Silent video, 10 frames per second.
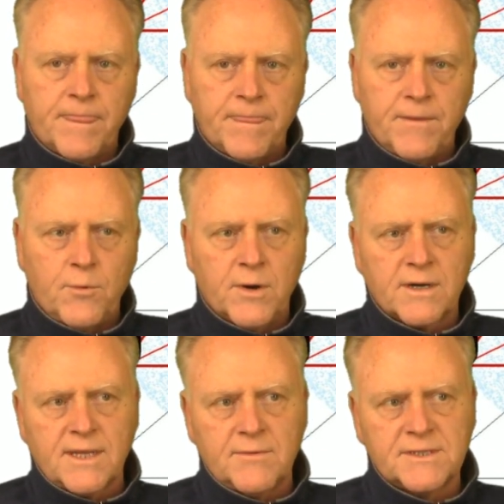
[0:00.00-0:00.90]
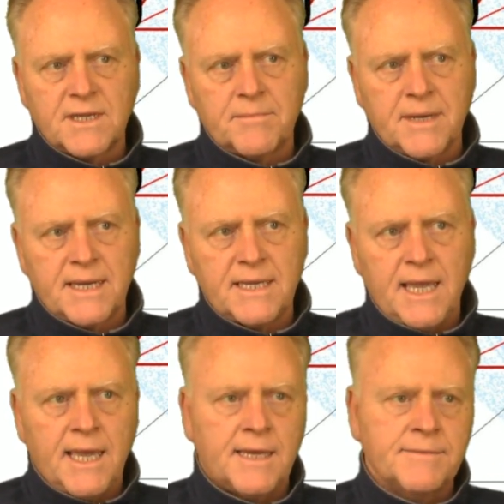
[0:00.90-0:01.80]
the work that was done by
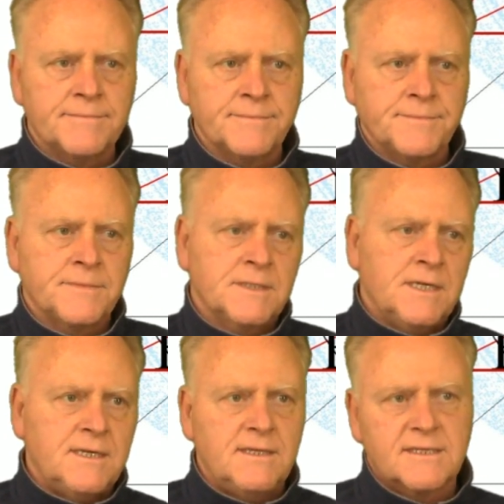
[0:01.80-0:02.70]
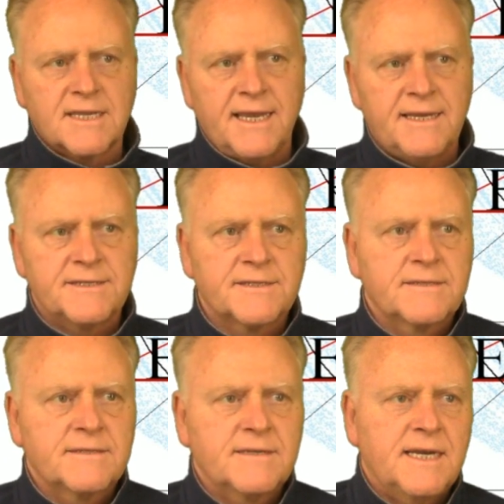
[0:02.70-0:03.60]
Gann. In this case,
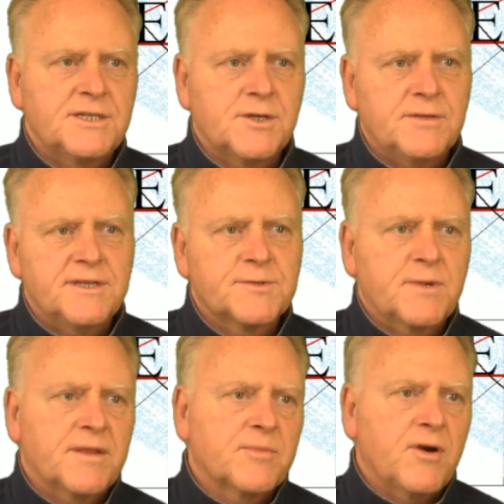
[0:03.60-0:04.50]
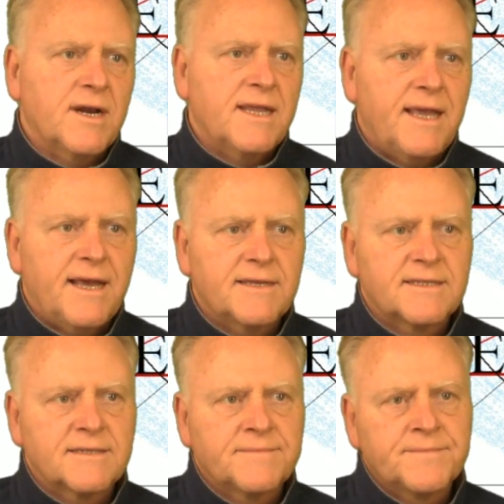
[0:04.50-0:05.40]
I showed this one of the
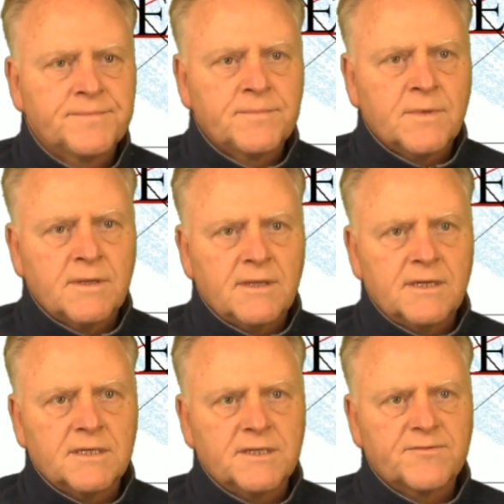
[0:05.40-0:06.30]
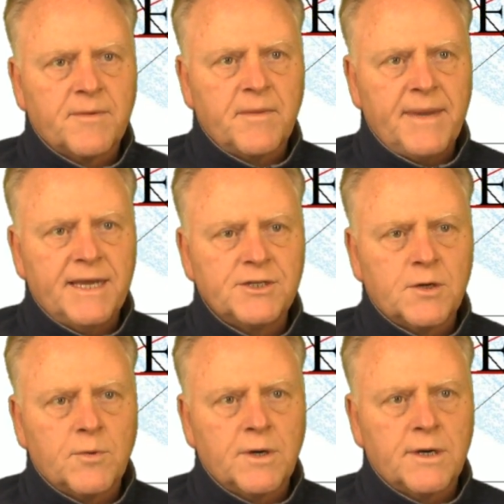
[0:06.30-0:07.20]
broadcasts. This is from the
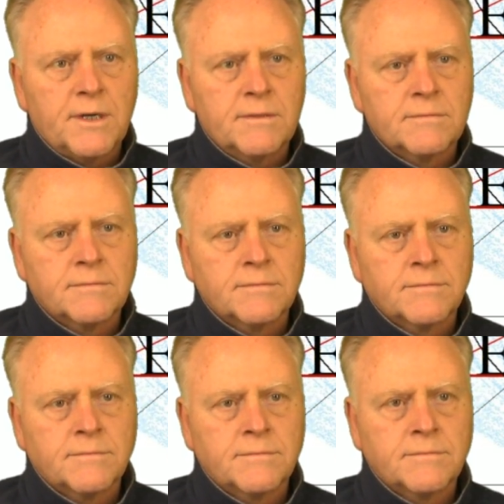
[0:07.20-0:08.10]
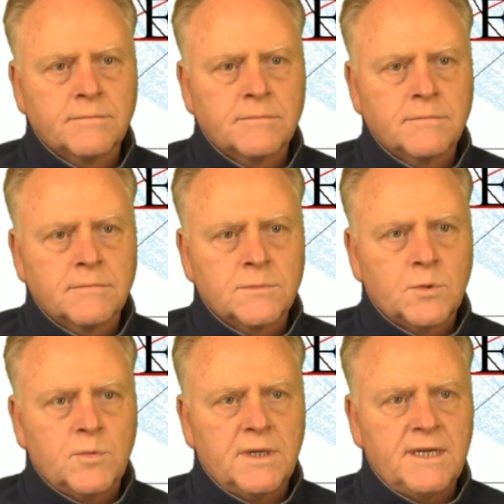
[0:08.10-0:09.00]
Magic Word,
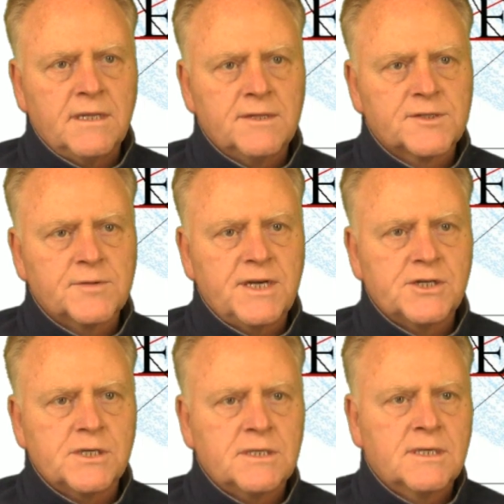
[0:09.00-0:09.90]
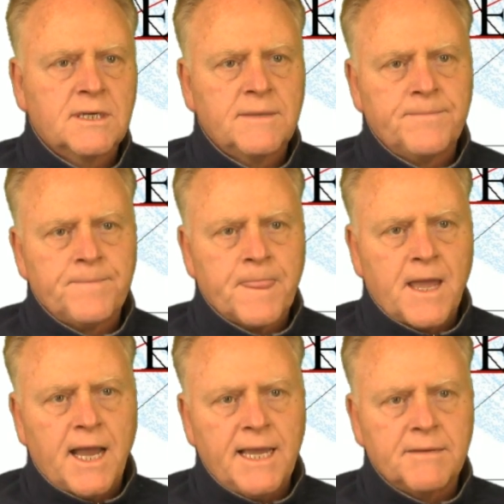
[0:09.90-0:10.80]
one illustration.
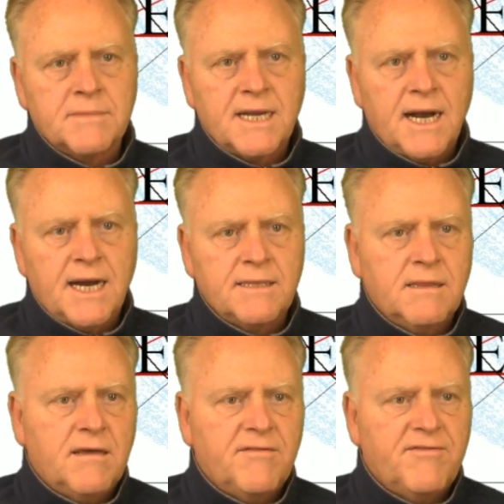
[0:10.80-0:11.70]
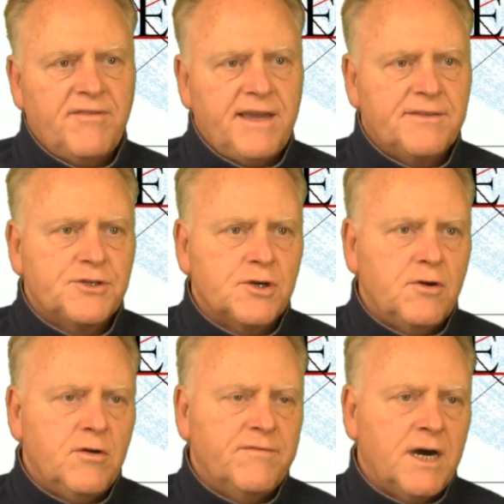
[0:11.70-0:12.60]
I am God, love, faith,
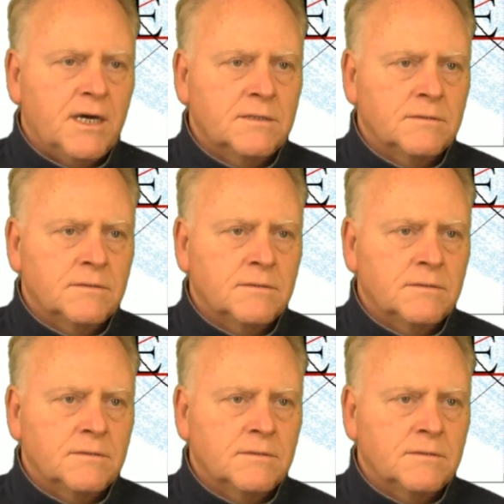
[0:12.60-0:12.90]
Jehovah,